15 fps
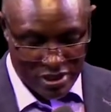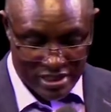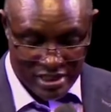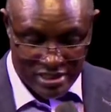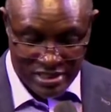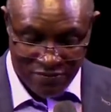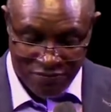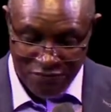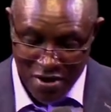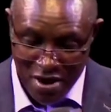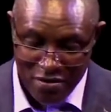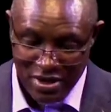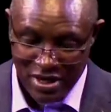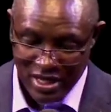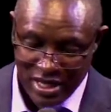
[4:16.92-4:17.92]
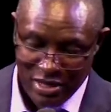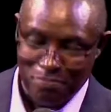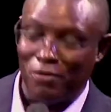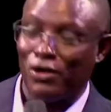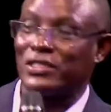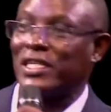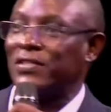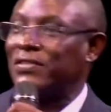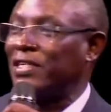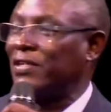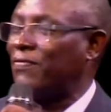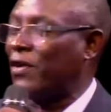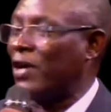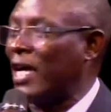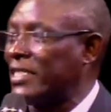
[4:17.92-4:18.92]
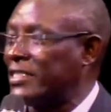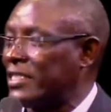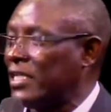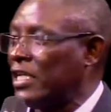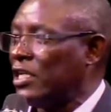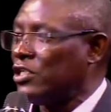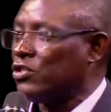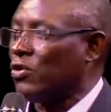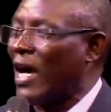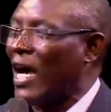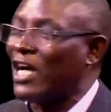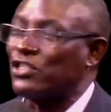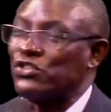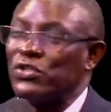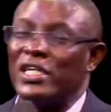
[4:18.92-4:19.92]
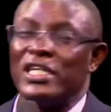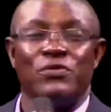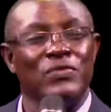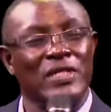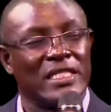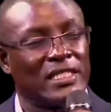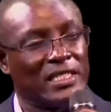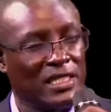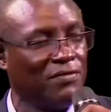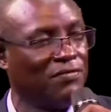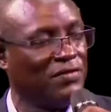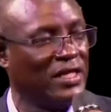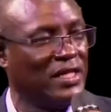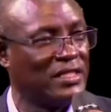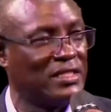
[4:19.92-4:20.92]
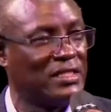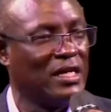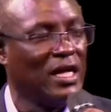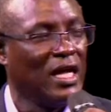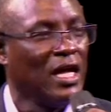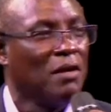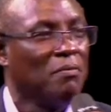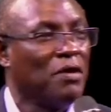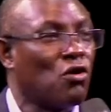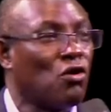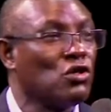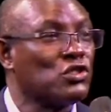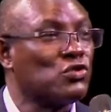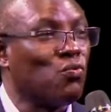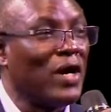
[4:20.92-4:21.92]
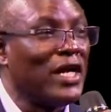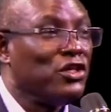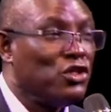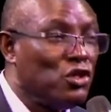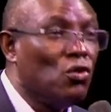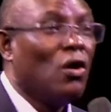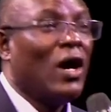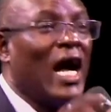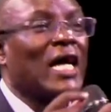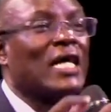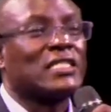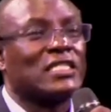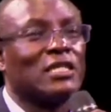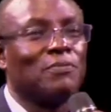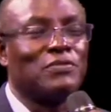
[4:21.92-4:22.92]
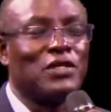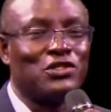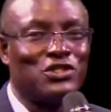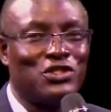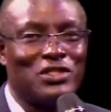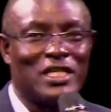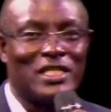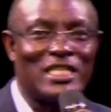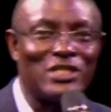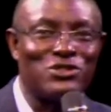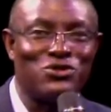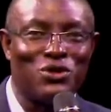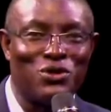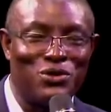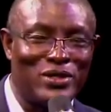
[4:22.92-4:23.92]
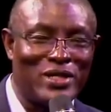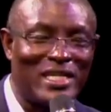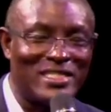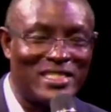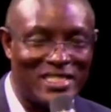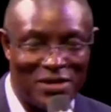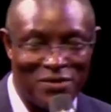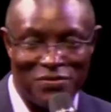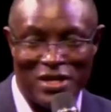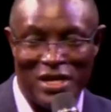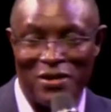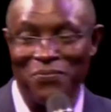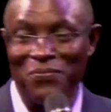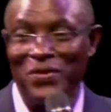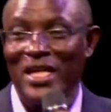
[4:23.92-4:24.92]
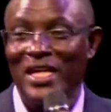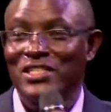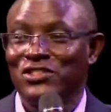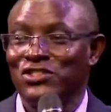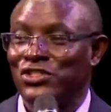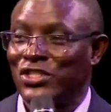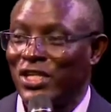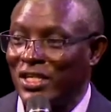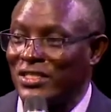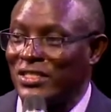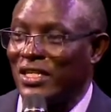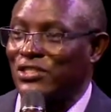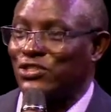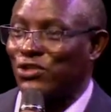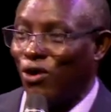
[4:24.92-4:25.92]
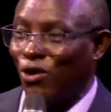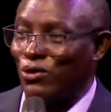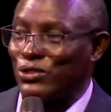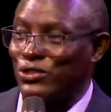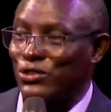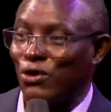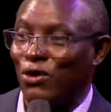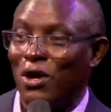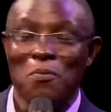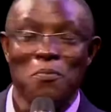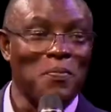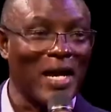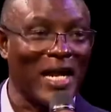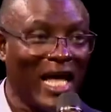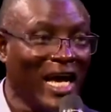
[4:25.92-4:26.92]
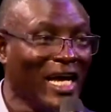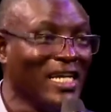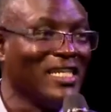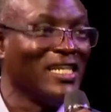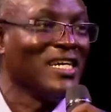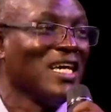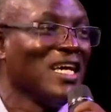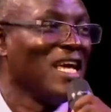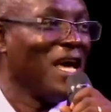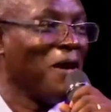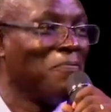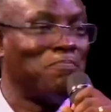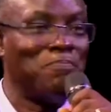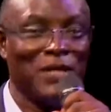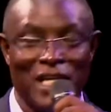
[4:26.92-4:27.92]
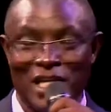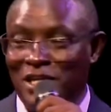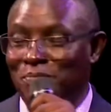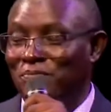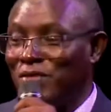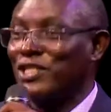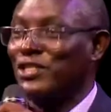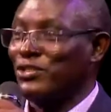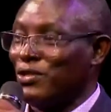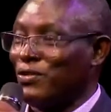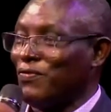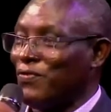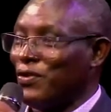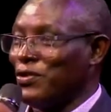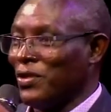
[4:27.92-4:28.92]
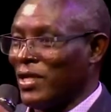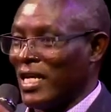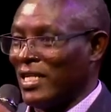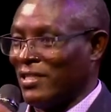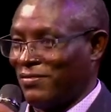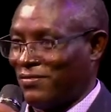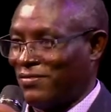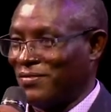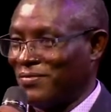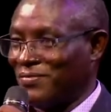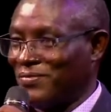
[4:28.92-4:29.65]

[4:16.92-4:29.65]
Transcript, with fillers: it is a very important thing for us to actually receive this because when you accepted Jesus as your Lord and Savior, Jesus also planned a big mission for your life.